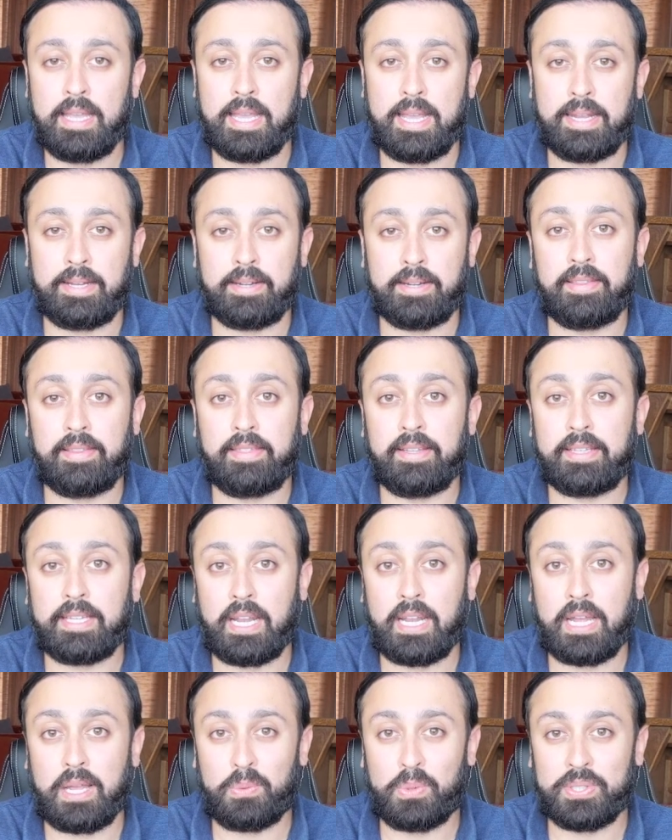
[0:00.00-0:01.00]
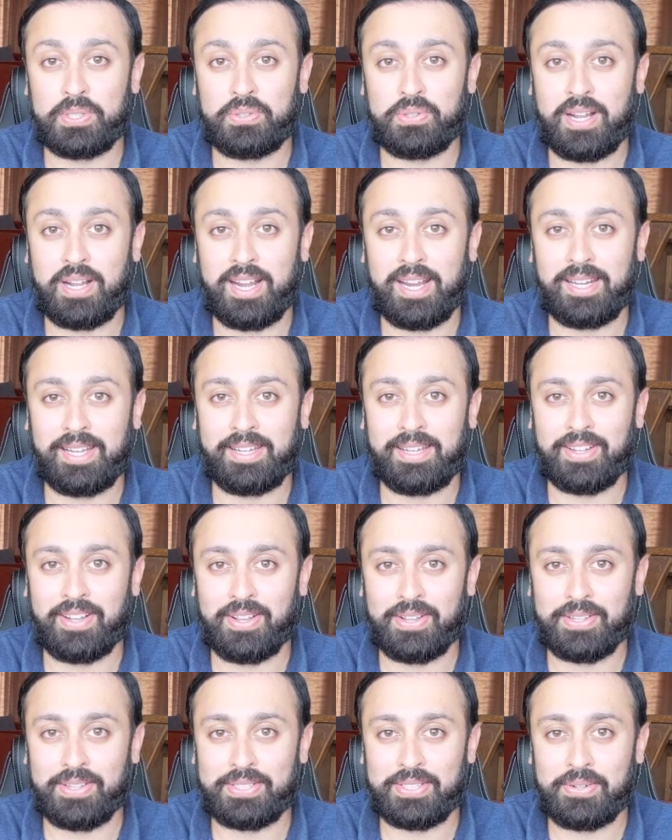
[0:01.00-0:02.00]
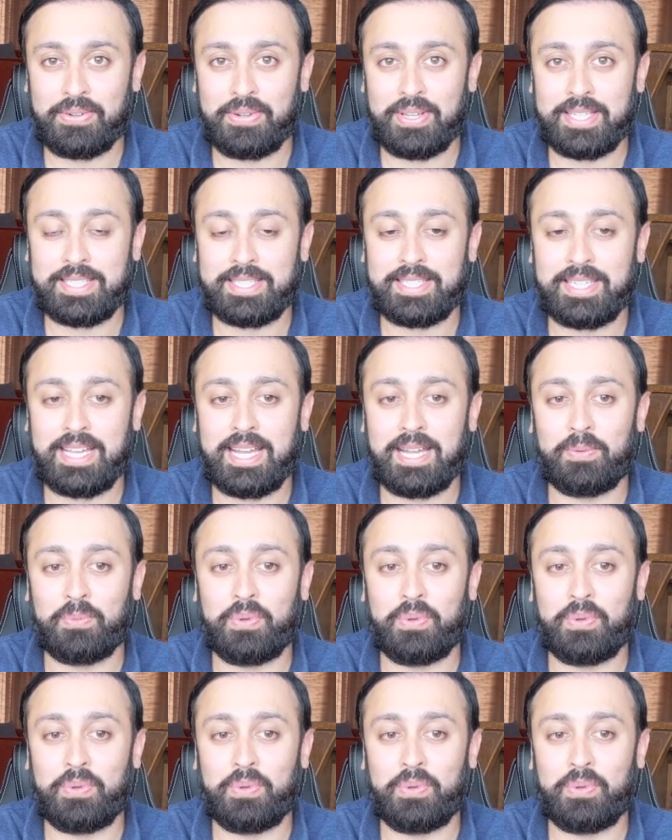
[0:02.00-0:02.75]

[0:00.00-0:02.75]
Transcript: Another thing that I want to highlight also is that